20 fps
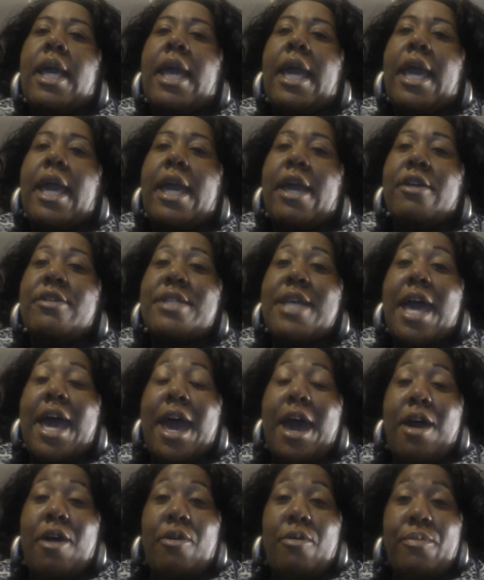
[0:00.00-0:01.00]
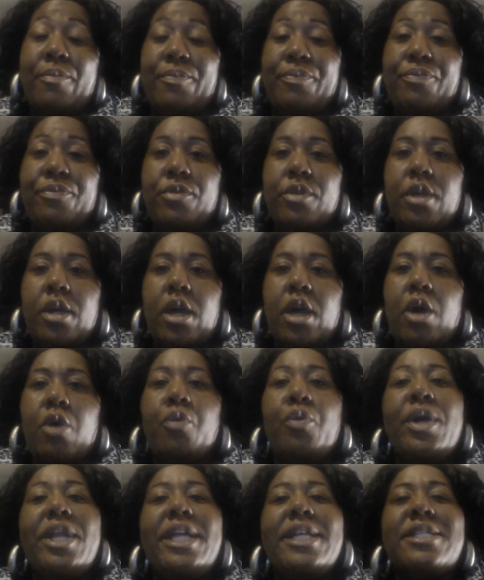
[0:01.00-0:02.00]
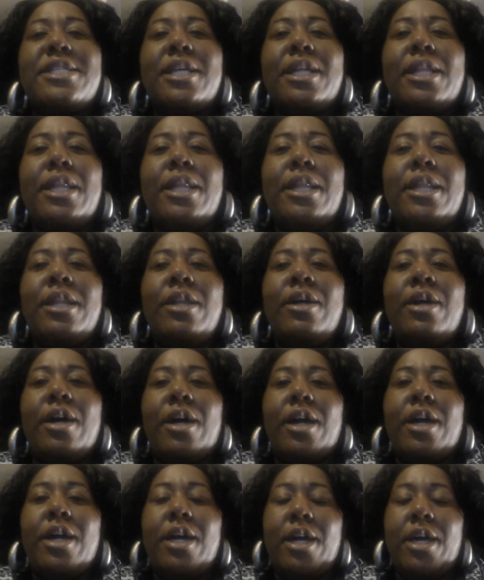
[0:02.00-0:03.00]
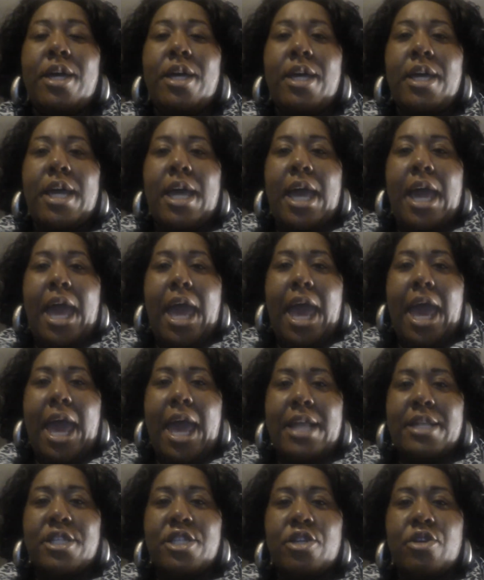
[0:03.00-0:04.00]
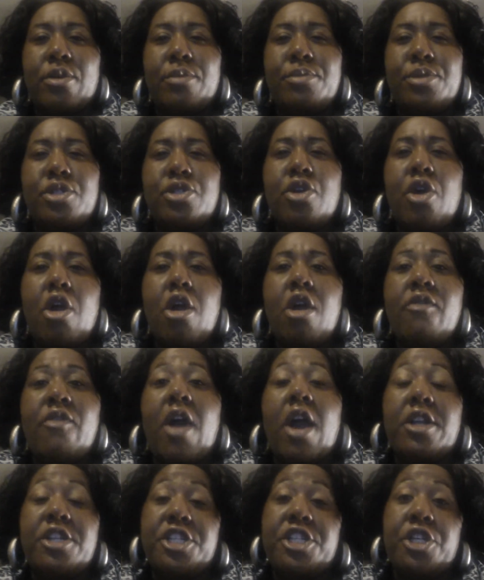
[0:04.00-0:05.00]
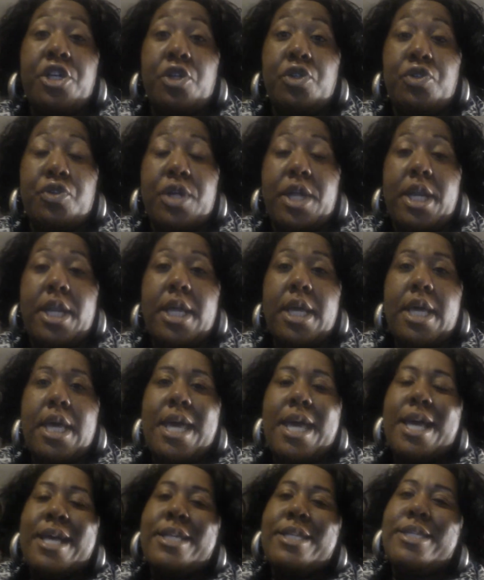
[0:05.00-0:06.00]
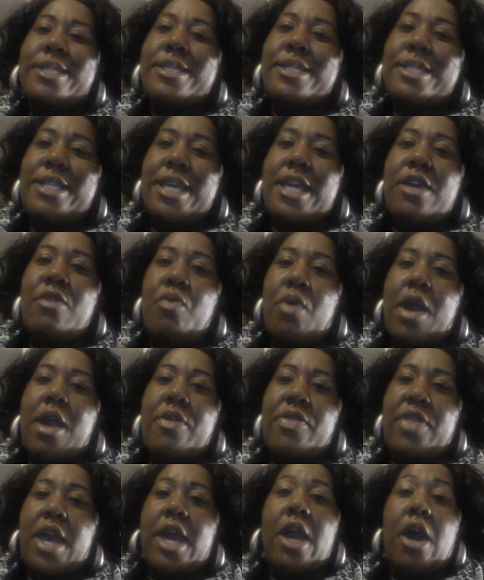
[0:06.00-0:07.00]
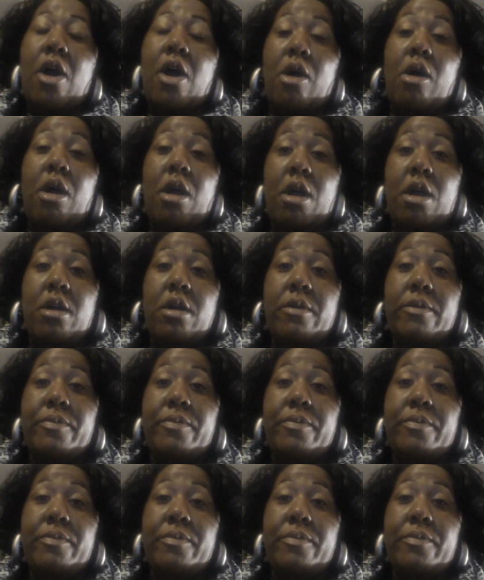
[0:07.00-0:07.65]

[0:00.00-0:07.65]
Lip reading: Here's how. We need to look and to observe our children, see where they are.